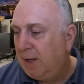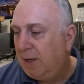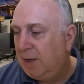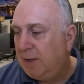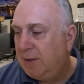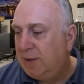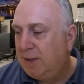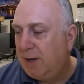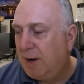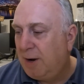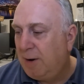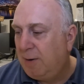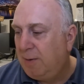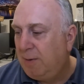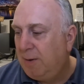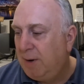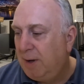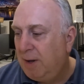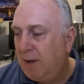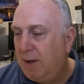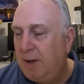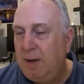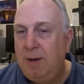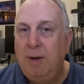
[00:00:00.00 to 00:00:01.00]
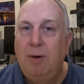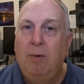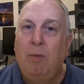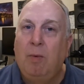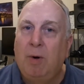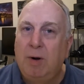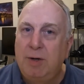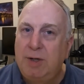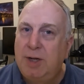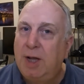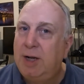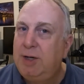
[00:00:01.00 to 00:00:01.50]
So
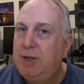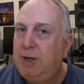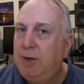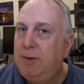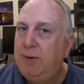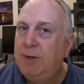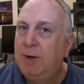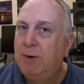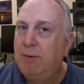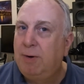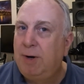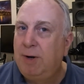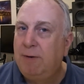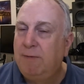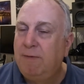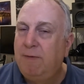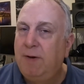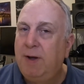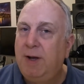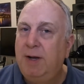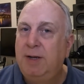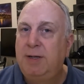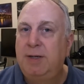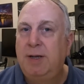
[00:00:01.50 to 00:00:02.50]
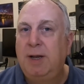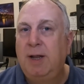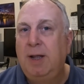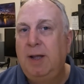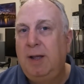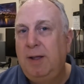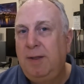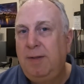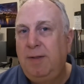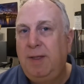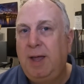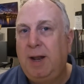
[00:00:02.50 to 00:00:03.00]
watch that tutorial first,
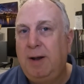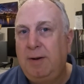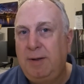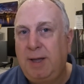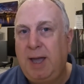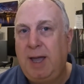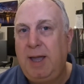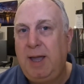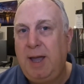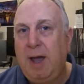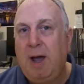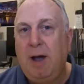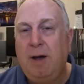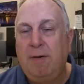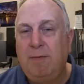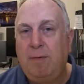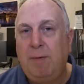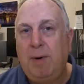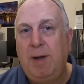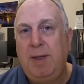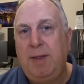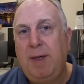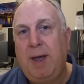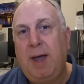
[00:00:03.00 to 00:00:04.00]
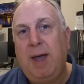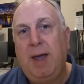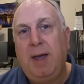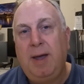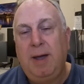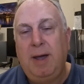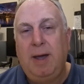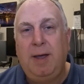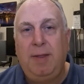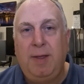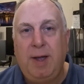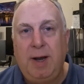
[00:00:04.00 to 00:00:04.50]
that'll get you halfway
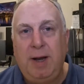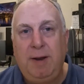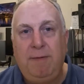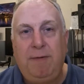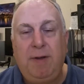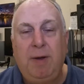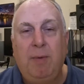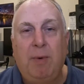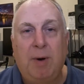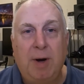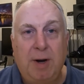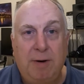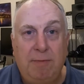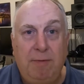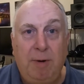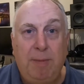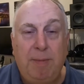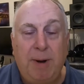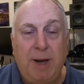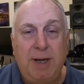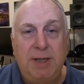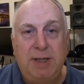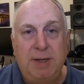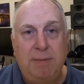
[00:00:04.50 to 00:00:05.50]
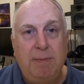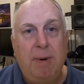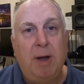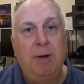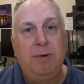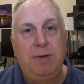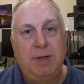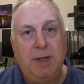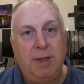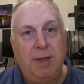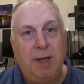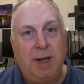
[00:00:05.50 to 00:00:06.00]
there and then if you want to replace the
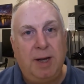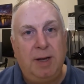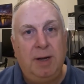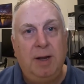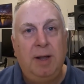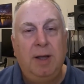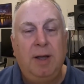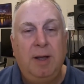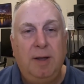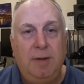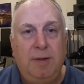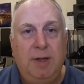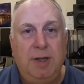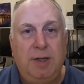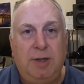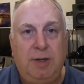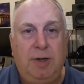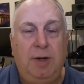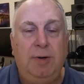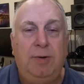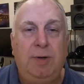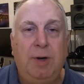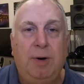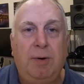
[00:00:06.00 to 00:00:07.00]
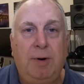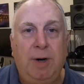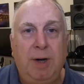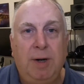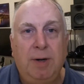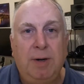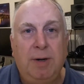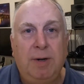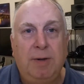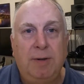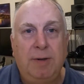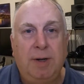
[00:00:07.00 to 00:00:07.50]
motor then this tutorial
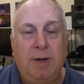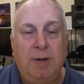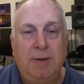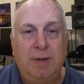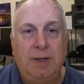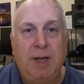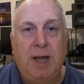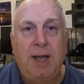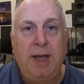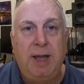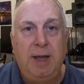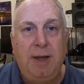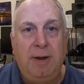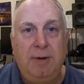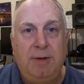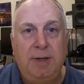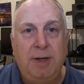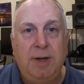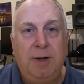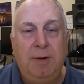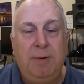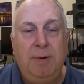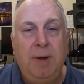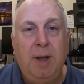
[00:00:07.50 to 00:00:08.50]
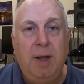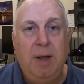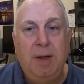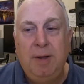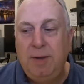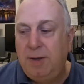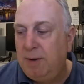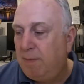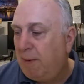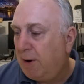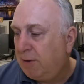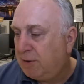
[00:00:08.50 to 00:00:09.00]
will, will take you to
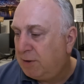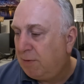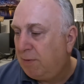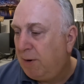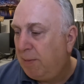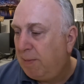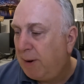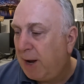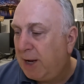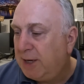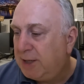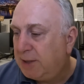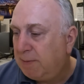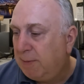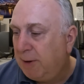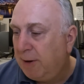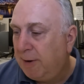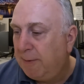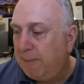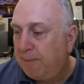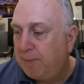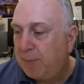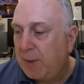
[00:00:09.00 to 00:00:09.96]
the motor replacement.